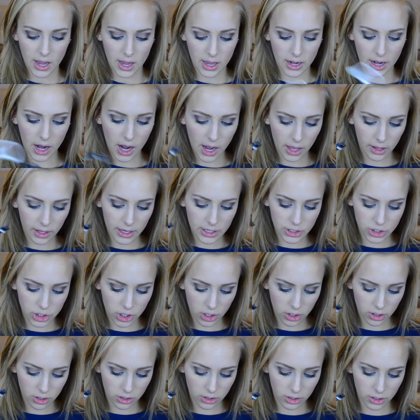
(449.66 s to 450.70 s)
an eyelash
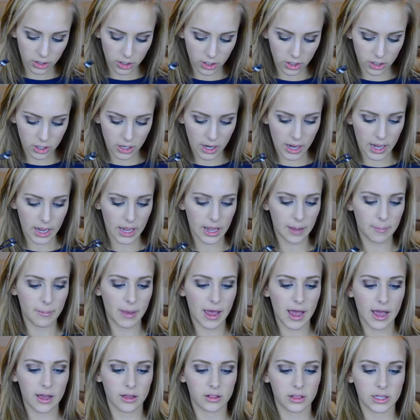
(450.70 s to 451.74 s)
curler, a
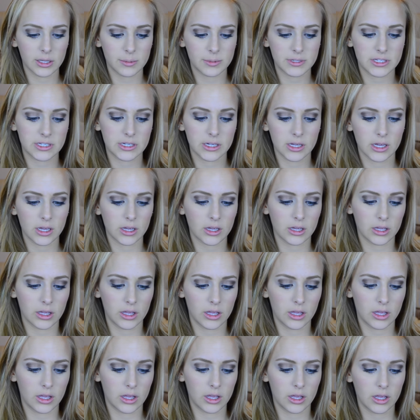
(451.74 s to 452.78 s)
MAC lipstick
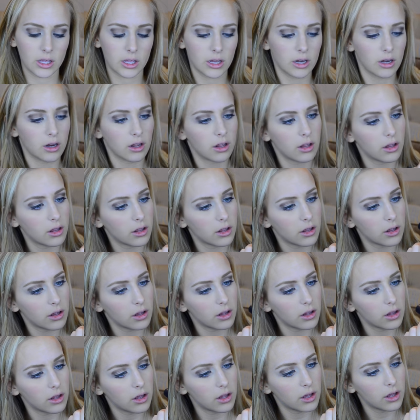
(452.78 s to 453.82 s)
in
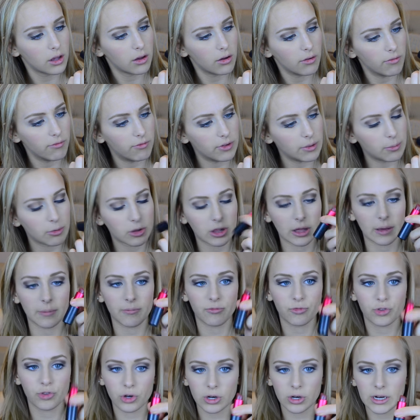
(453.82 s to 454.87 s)
Viva
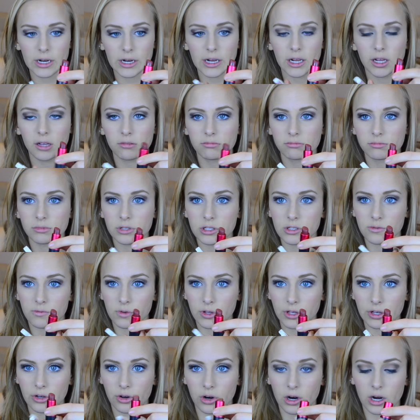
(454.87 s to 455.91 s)
Glam 3. It's
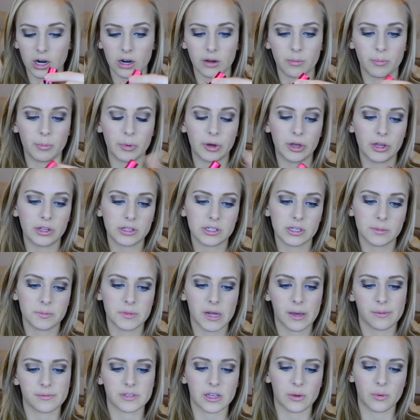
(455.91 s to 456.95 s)
really dark, but
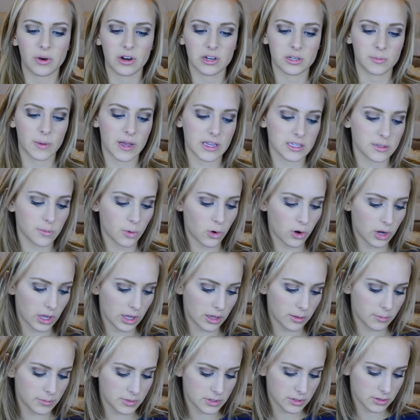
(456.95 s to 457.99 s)
sometimes I wear it to basketball
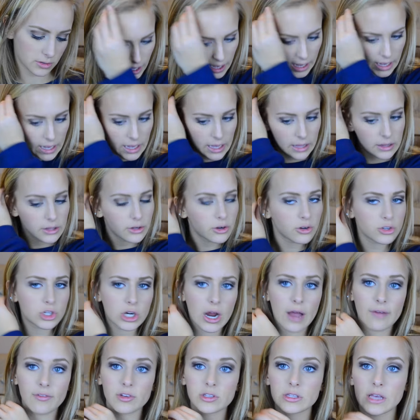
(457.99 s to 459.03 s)
games. A little
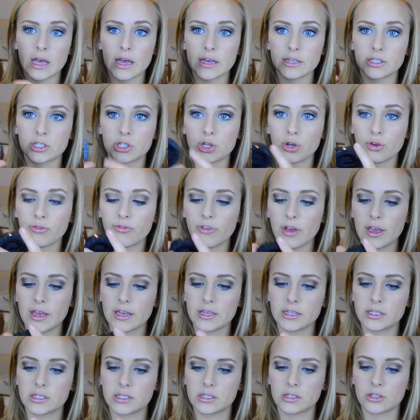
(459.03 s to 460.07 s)
travel size Too
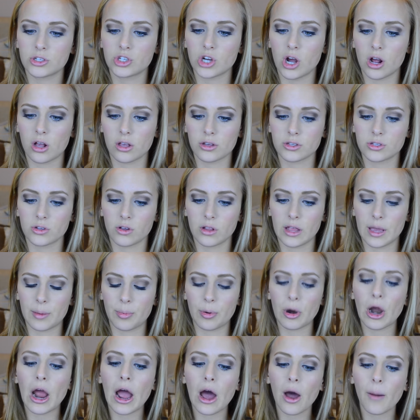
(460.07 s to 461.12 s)
Faced Chocolate Soleil
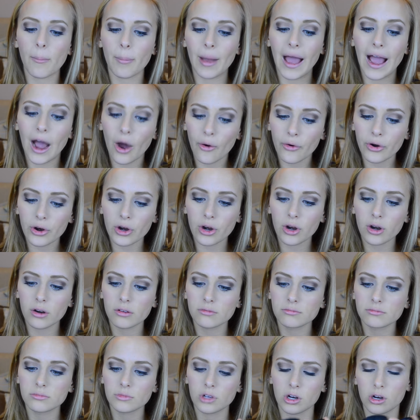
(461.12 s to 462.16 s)
powder
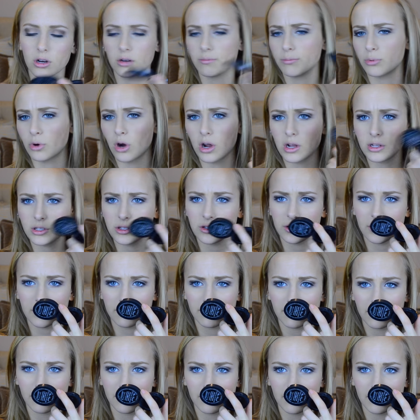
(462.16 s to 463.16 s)
or bronzer.